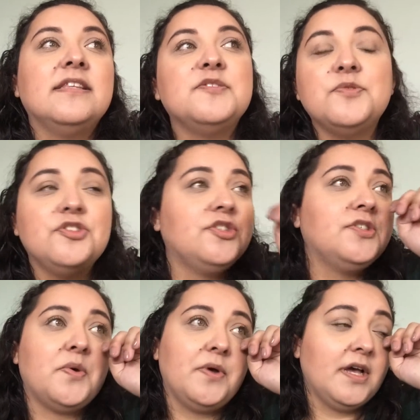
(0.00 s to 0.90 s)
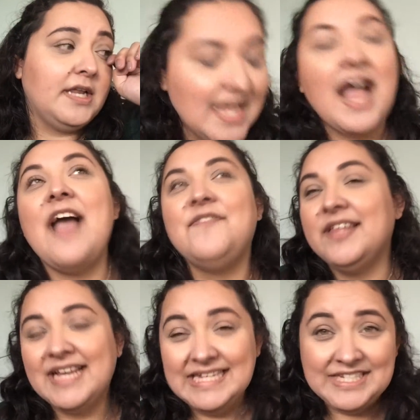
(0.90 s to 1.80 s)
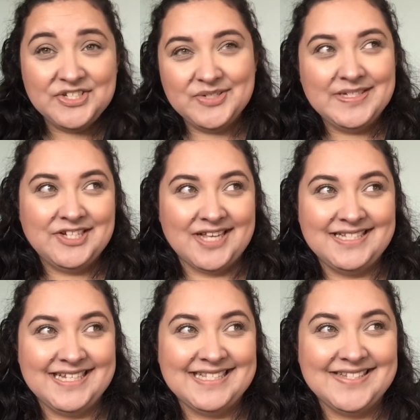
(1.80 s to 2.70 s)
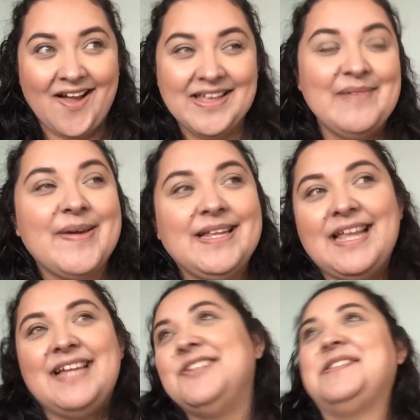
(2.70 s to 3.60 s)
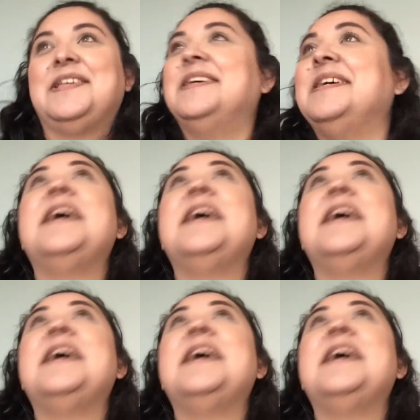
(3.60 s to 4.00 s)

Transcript: this was just so good. I feel like I didn't do it justice talking about it. Like, I just,